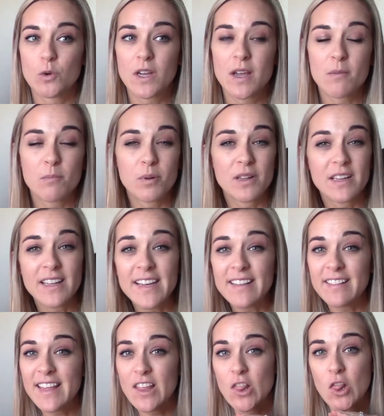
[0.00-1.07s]

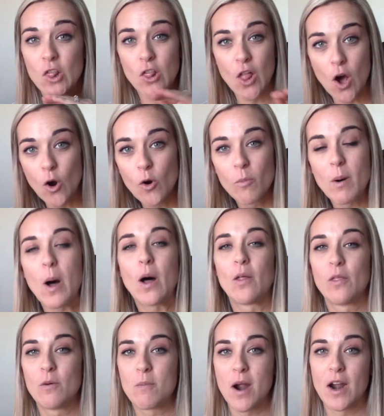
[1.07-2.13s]
completely
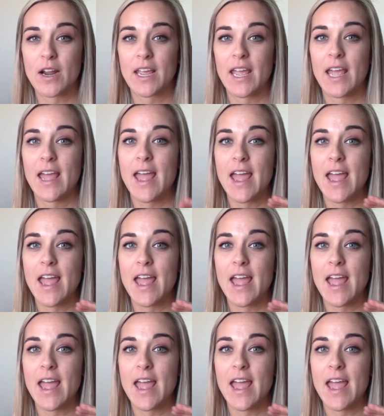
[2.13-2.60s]
lowball the market